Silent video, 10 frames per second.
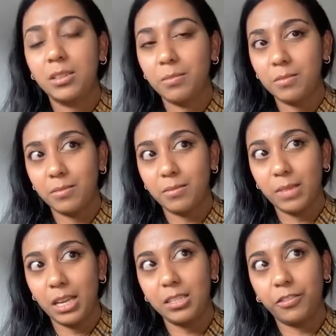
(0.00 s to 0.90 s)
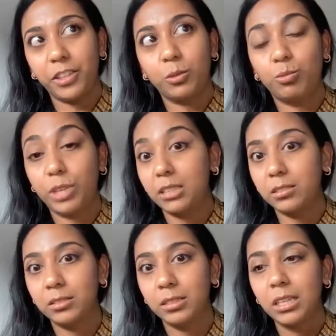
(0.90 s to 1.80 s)
to, it to feel
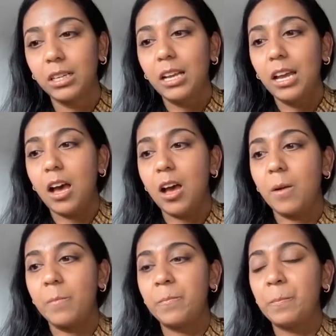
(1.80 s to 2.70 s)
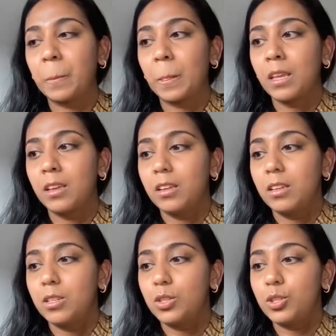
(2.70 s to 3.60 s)
real um,
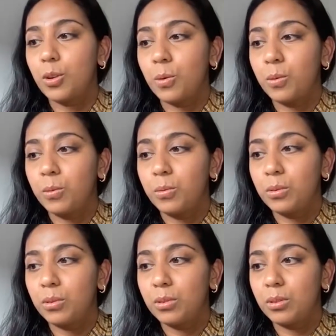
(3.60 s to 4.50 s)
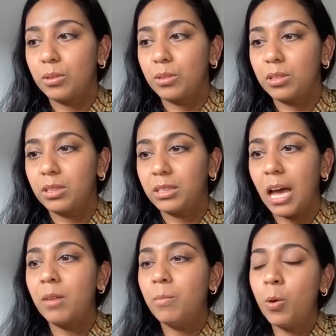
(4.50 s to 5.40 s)
so
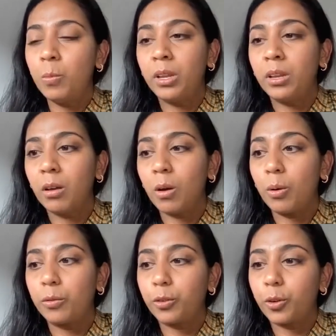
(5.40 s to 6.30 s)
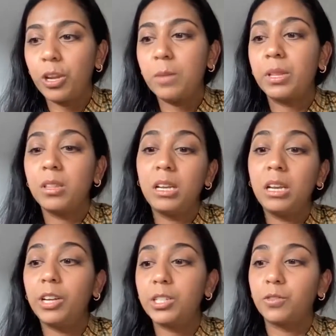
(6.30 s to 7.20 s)
that moment of creep and the
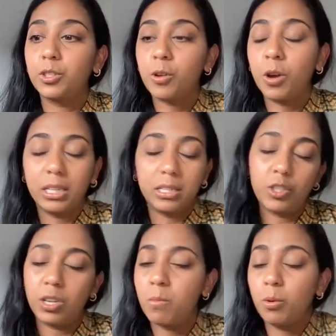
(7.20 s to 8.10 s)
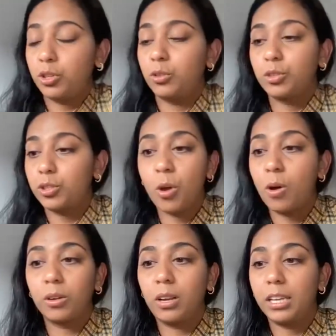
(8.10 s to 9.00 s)
lyrics of the song it's such an emotional
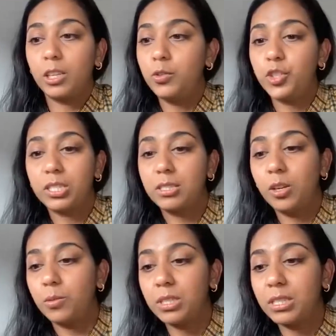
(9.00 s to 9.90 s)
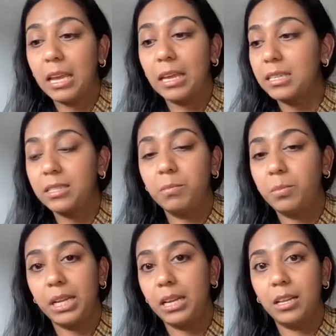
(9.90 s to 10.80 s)
song like you just you know sing it
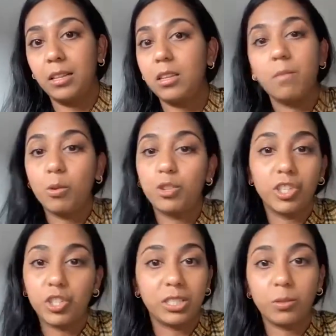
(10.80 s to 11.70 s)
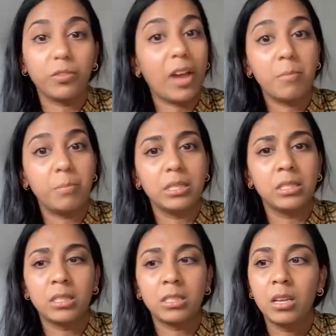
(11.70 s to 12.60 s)
simply and then the emotion just sort of
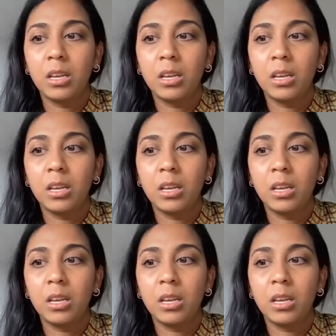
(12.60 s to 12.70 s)
happens